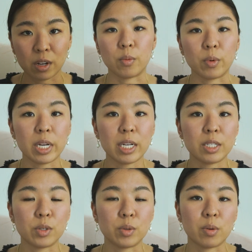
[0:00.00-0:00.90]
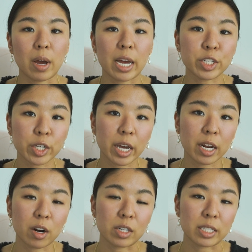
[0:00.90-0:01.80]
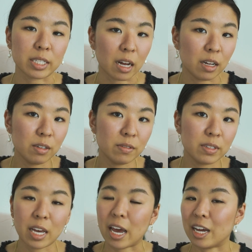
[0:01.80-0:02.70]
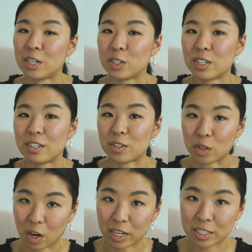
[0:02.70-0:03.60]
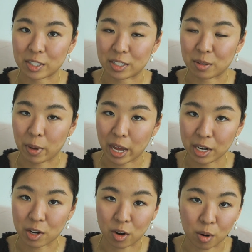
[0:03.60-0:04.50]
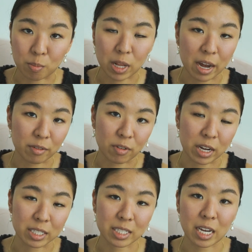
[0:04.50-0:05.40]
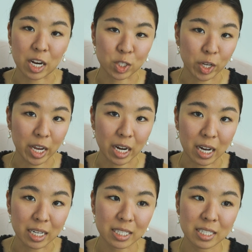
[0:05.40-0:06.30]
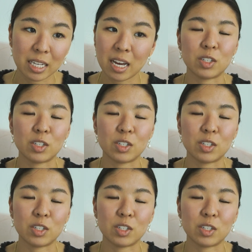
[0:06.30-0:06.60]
We need to educate ourselves and not depend on our Black friends to educate us.